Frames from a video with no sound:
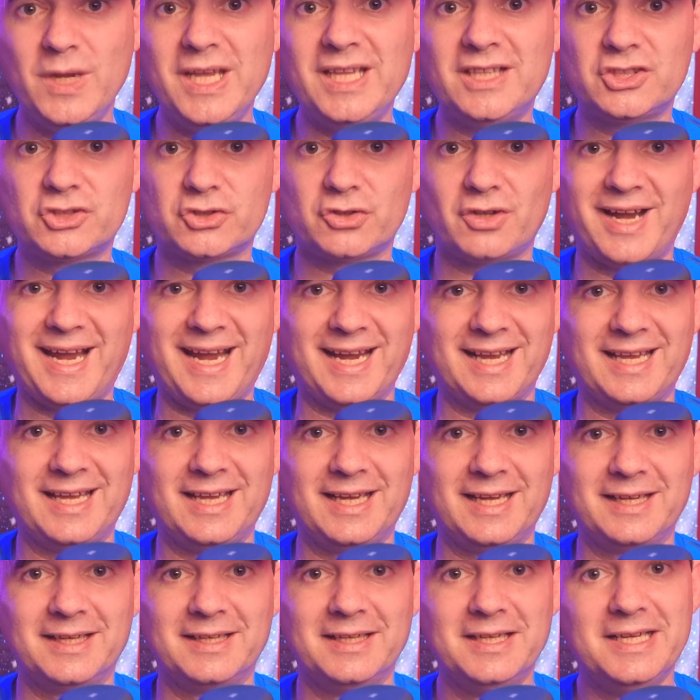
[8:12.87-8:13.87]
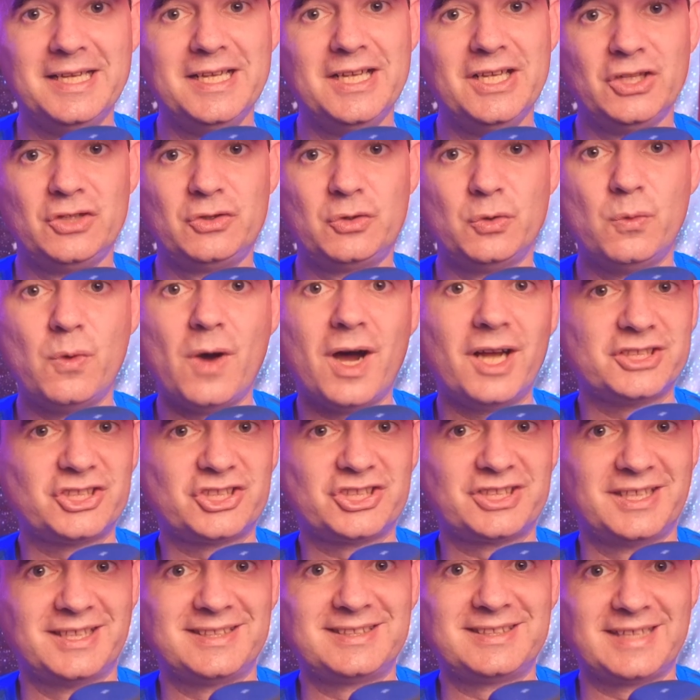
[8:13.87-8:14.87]
with tracking to
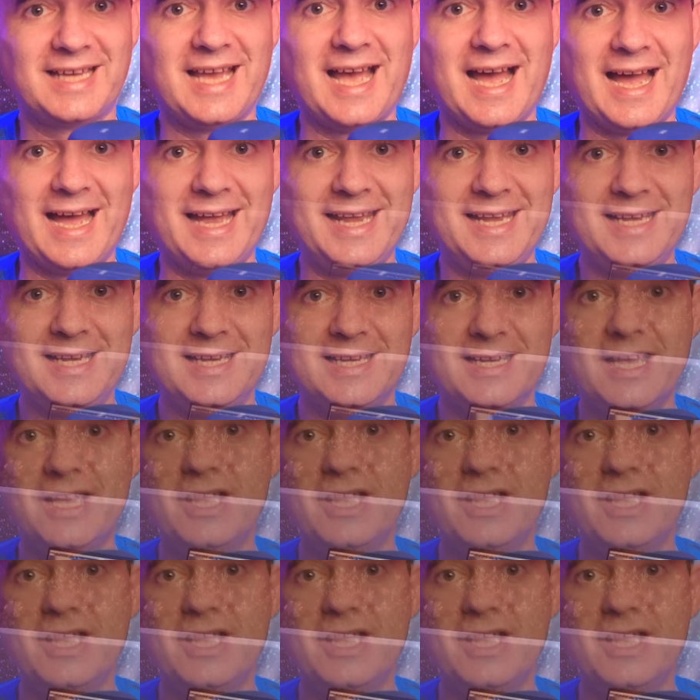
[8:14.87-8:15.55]
watch the sky